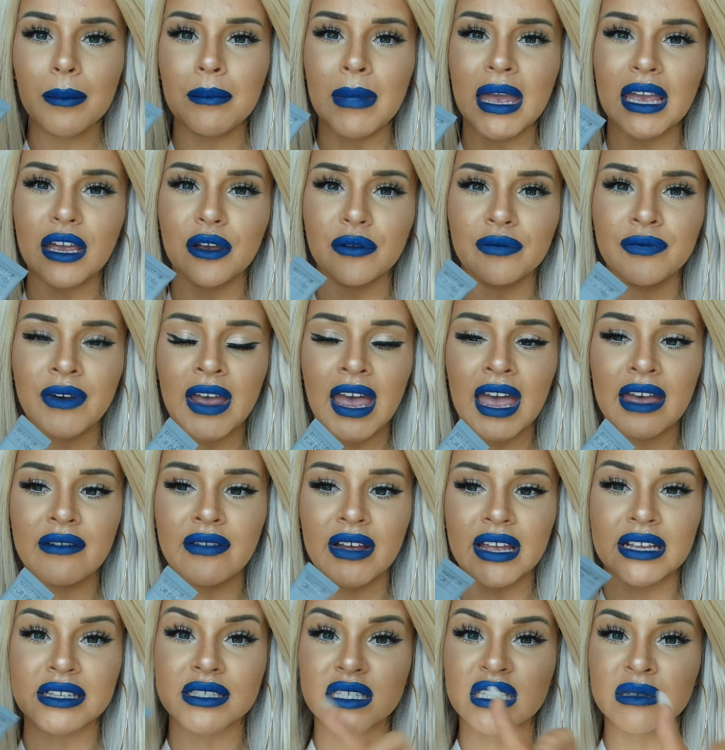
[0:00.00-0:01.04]
Makeup
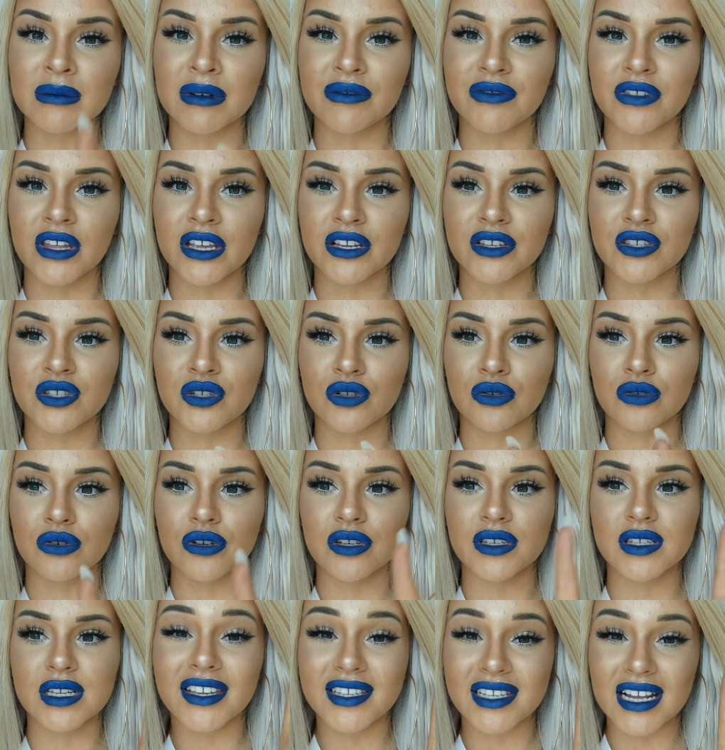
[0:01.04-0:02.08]
Forever in some of their
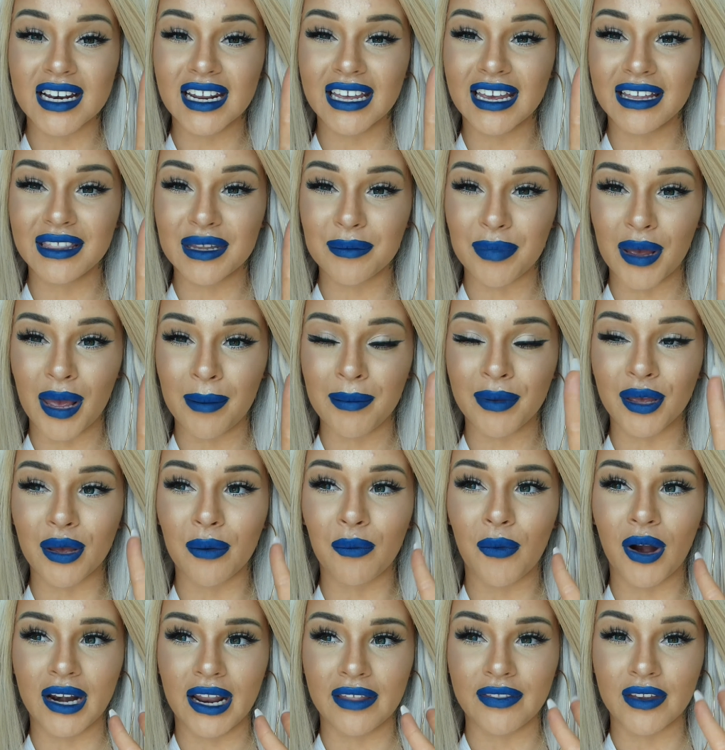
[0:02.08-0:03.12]
stores. They're selling in the
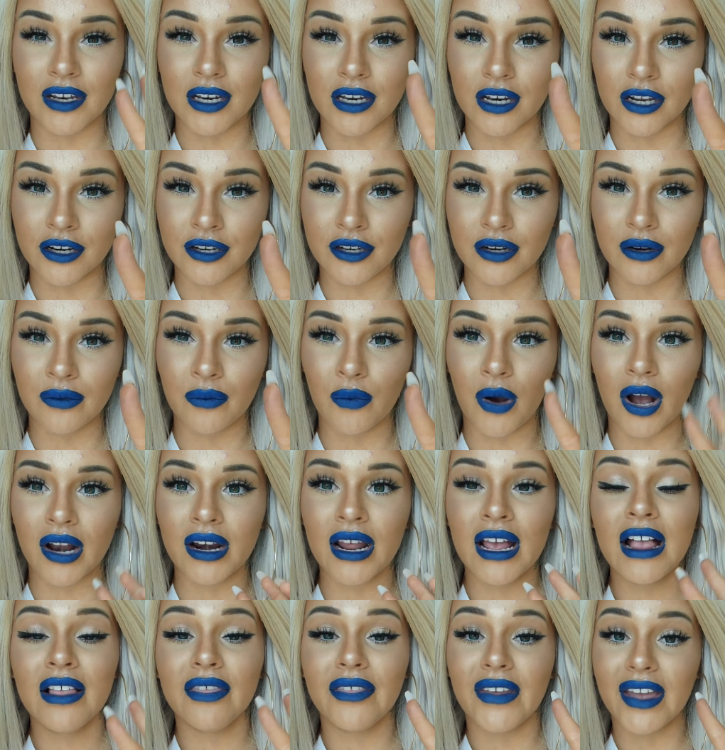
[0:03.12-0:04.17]
Birmingham one and the London
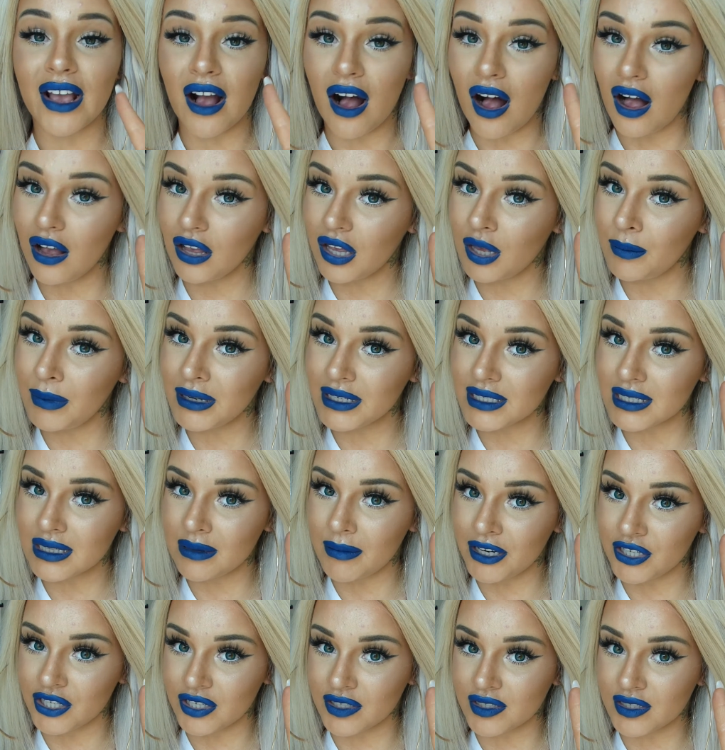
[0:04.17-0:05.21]
one. They are coming to the
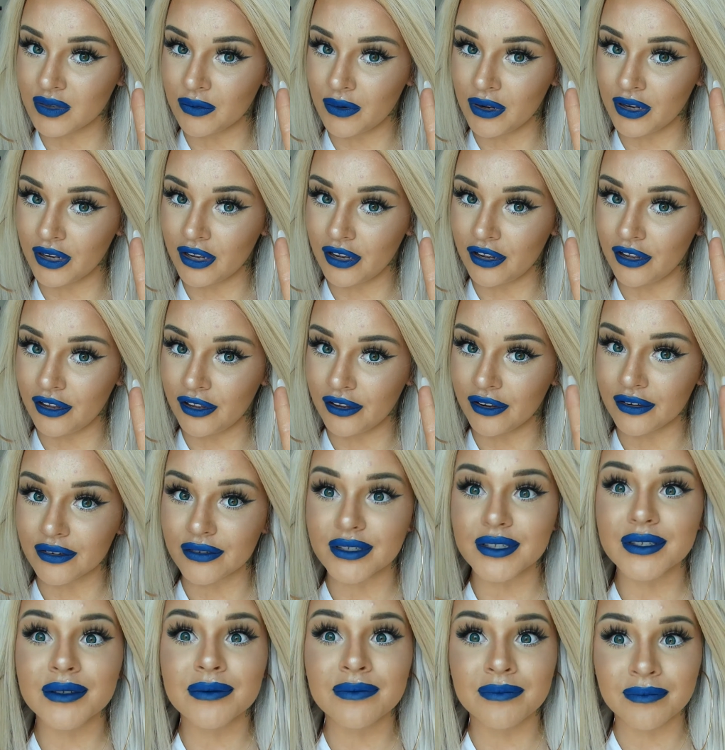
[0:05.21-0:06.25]
Manchester one,
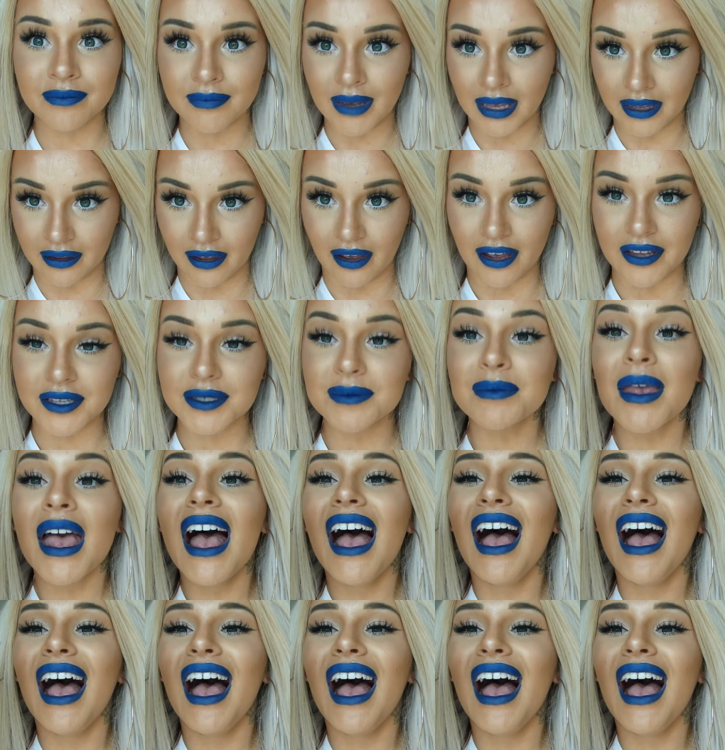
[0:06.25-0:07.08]
girls and guys